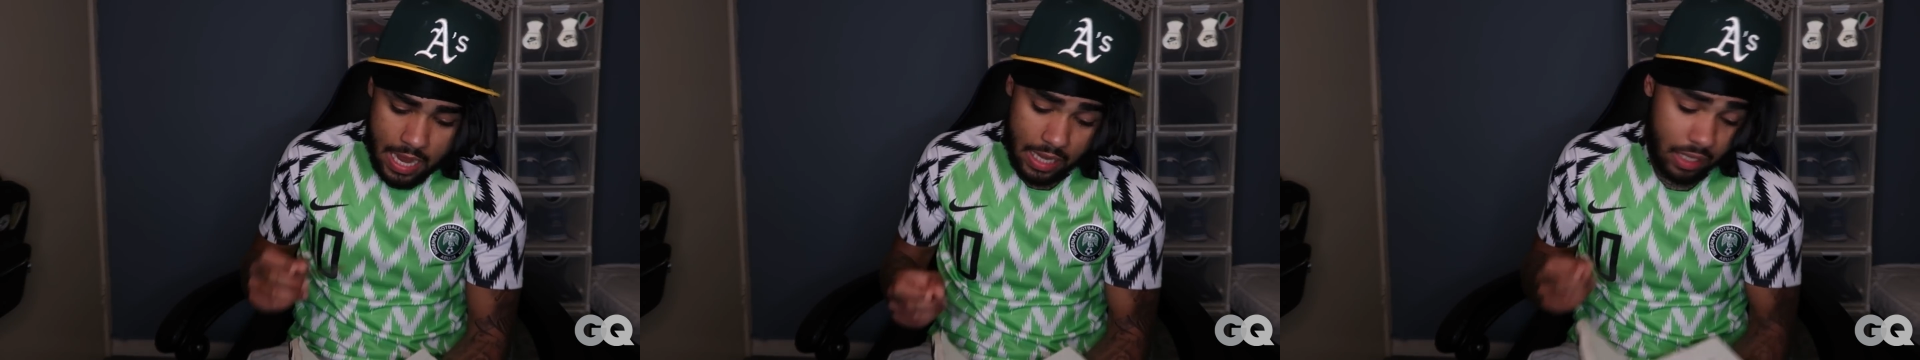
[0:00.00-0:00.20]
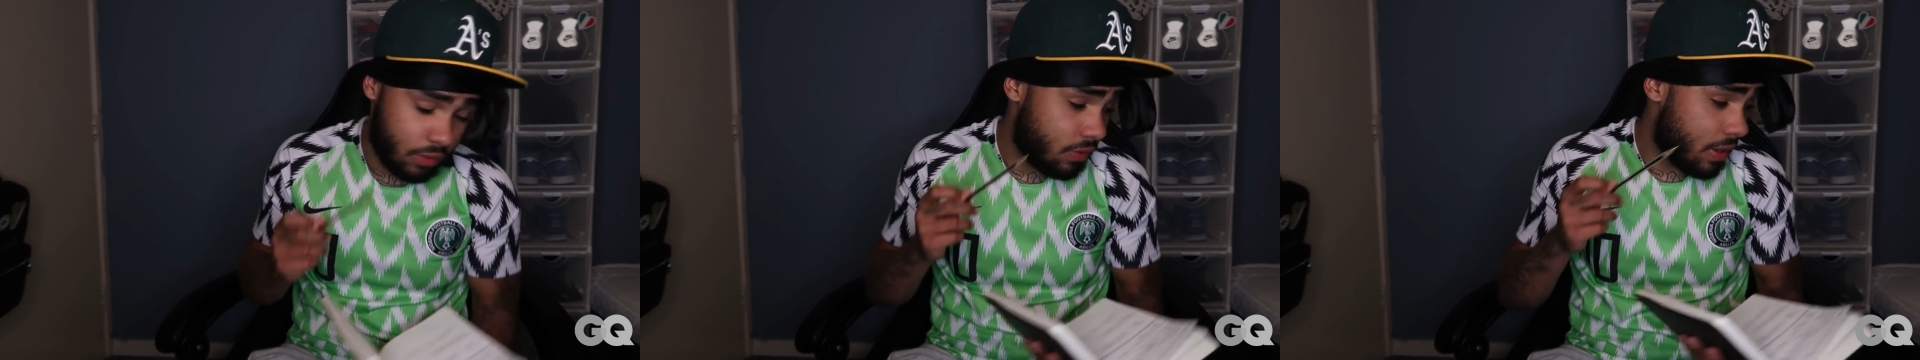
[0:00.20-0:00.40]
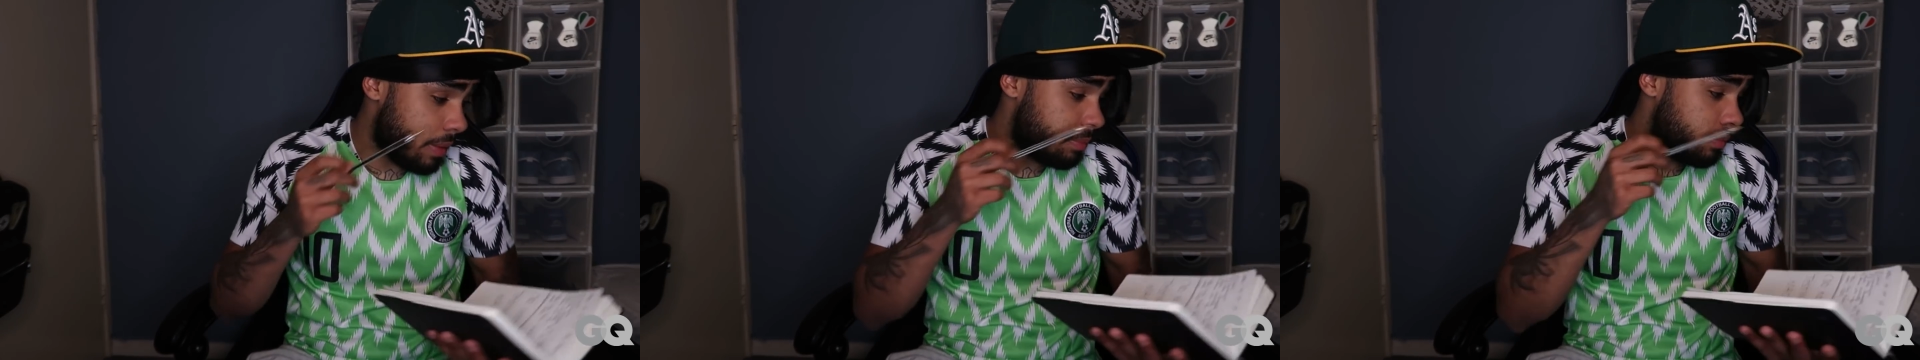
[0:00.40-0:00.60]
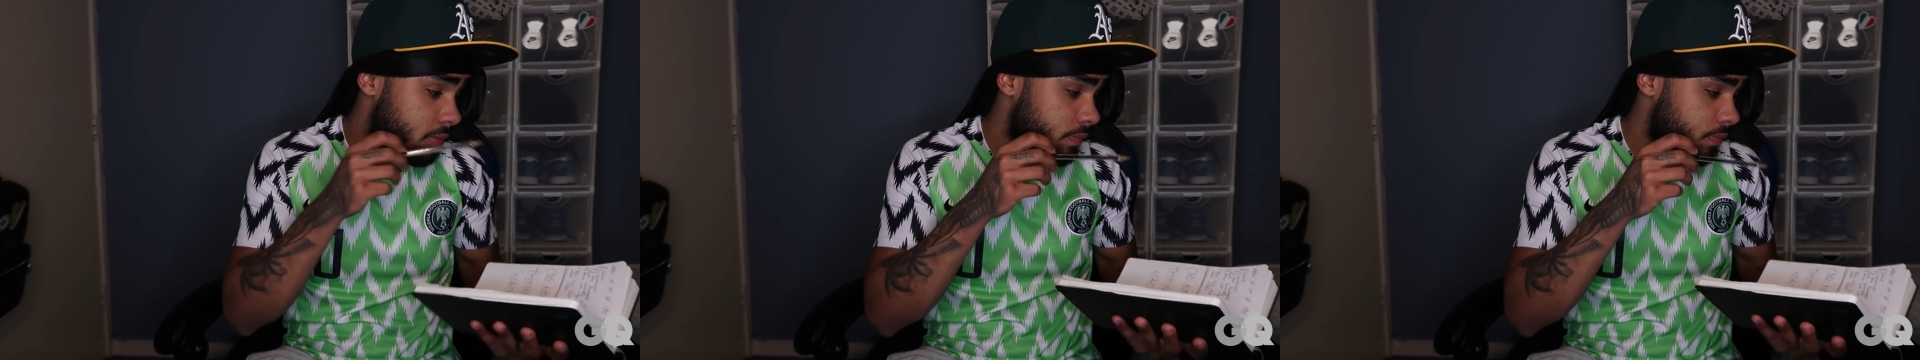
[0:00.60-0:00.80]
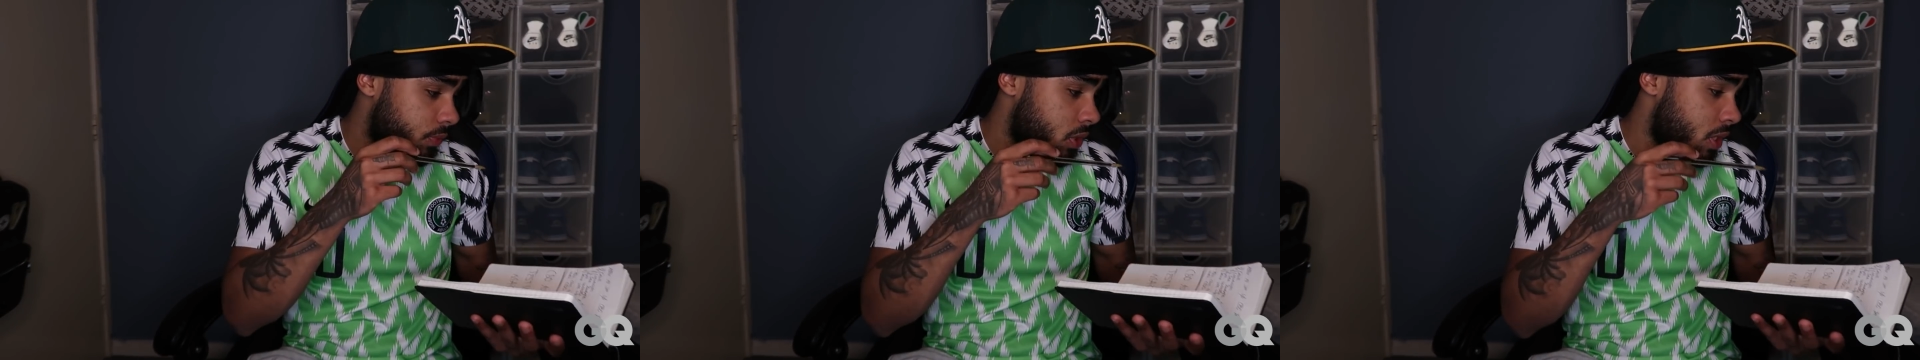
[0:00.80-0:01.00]
And if
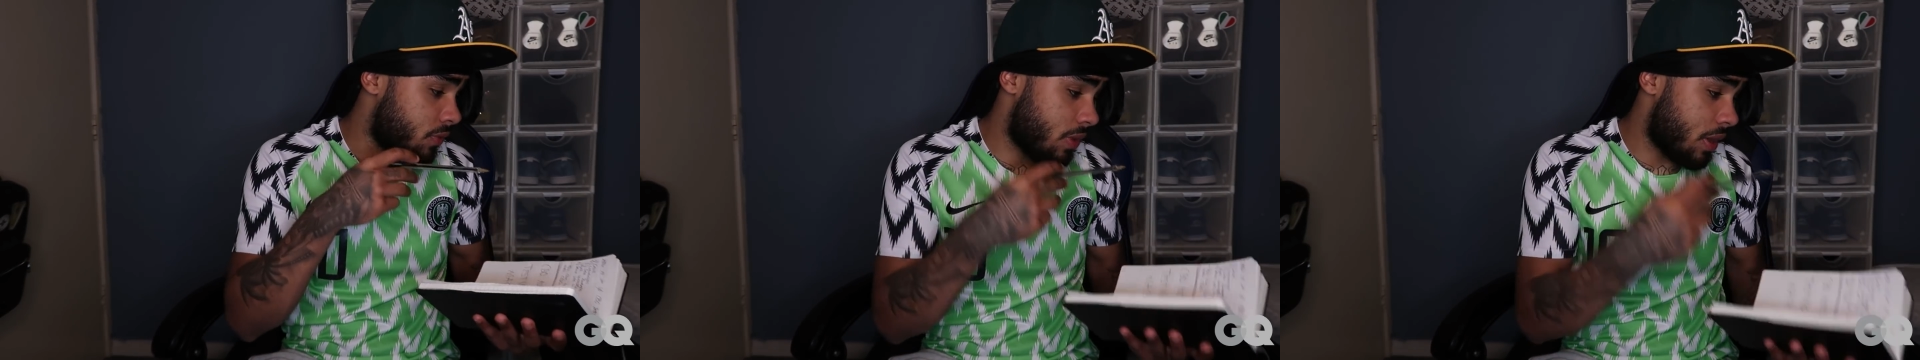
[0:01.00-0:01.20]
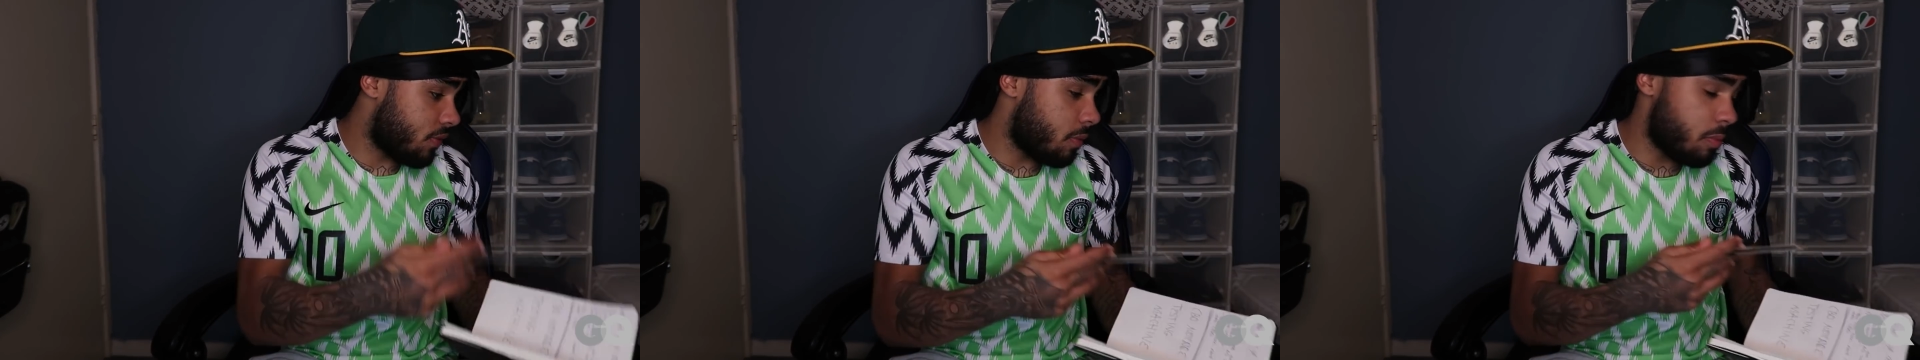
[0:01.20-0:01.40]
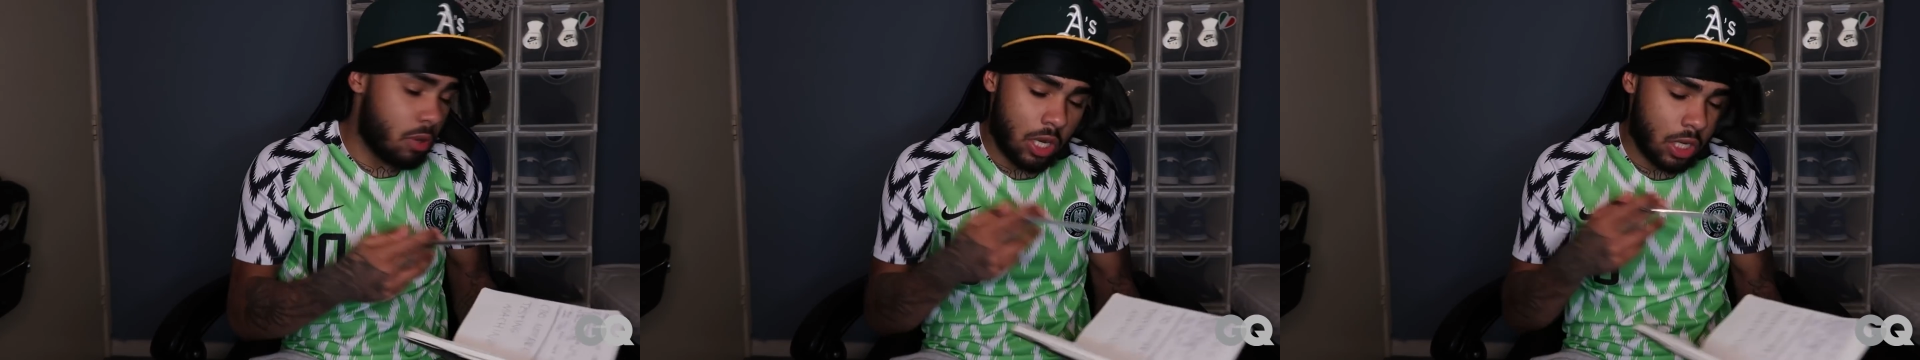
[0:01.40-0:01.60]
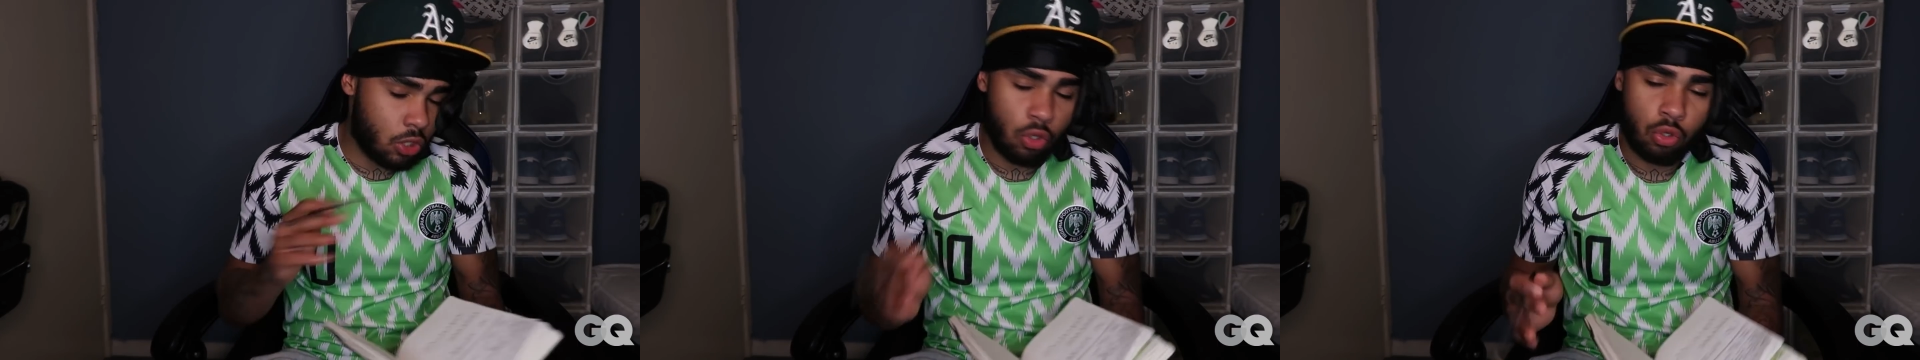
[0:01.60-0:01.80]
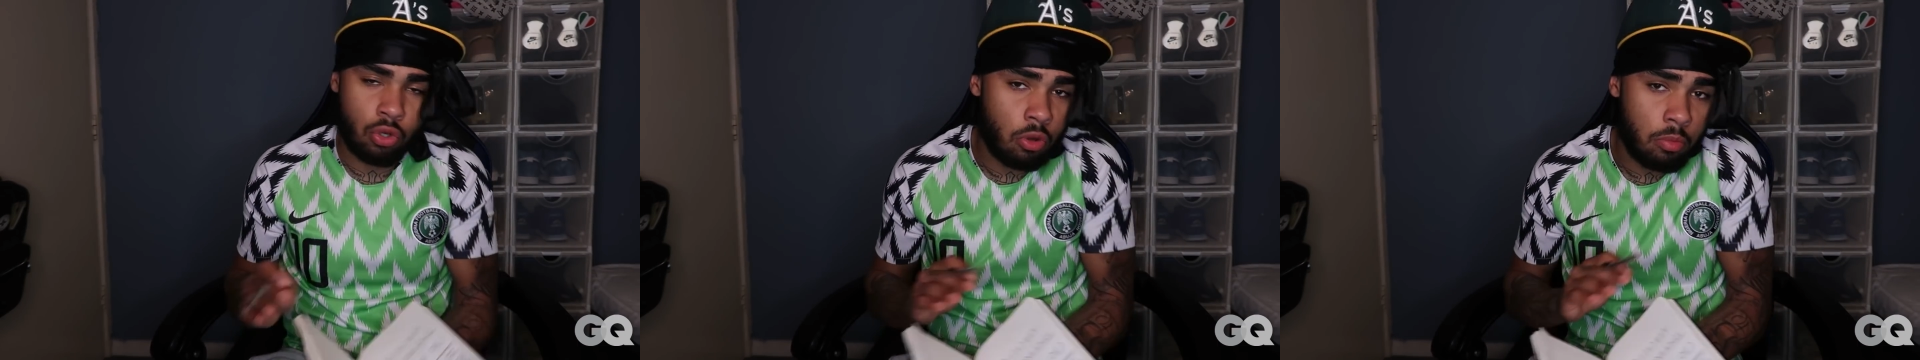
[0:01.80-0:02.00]
I have a book
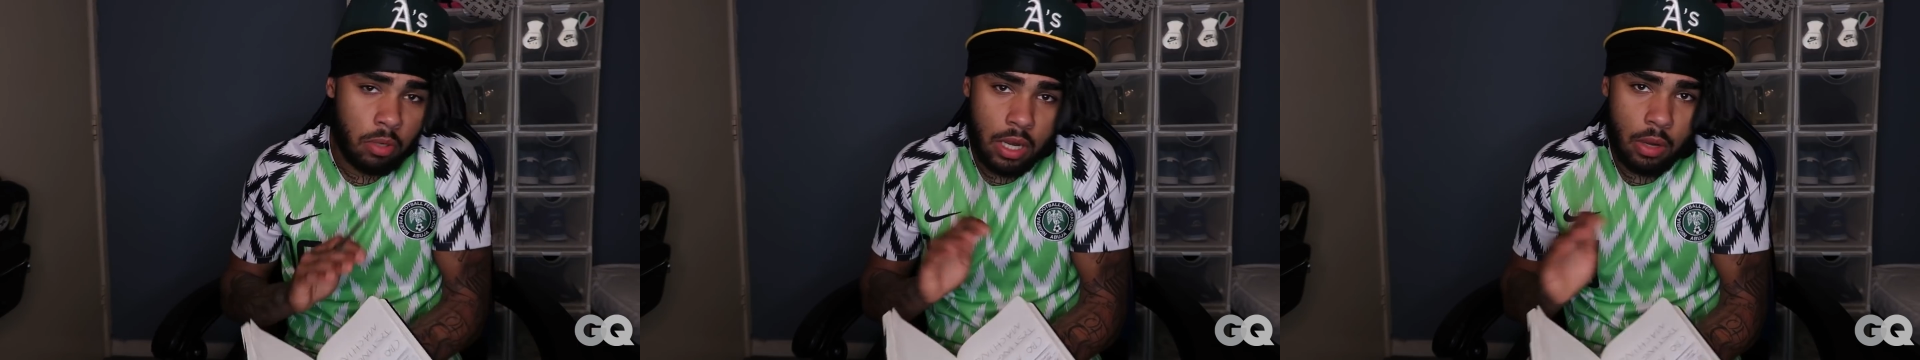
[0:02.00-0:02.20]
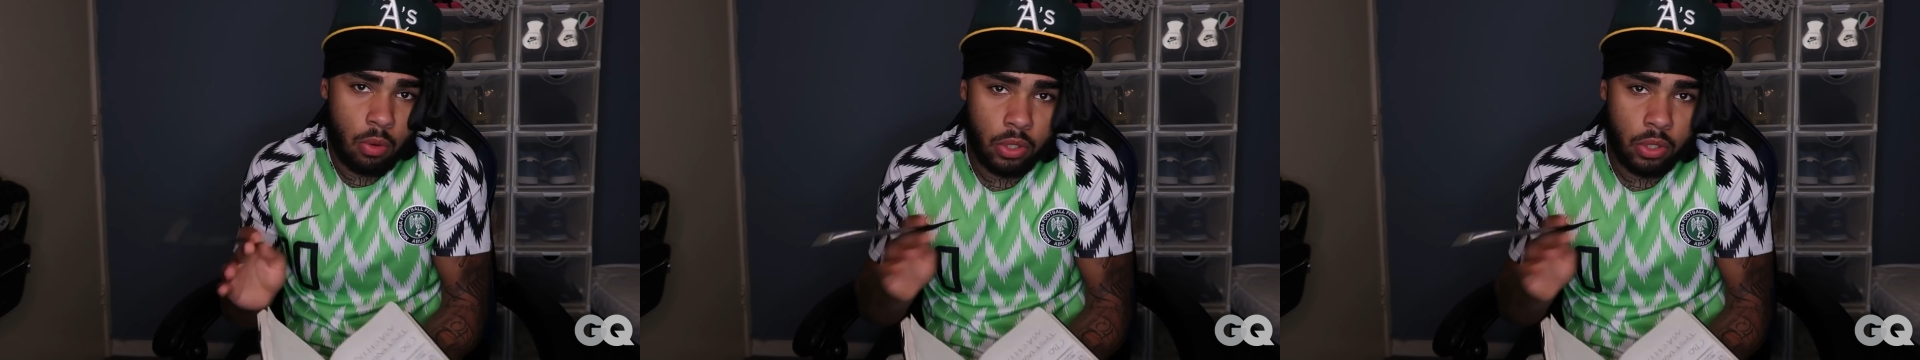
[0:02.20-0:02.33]
and a notebook,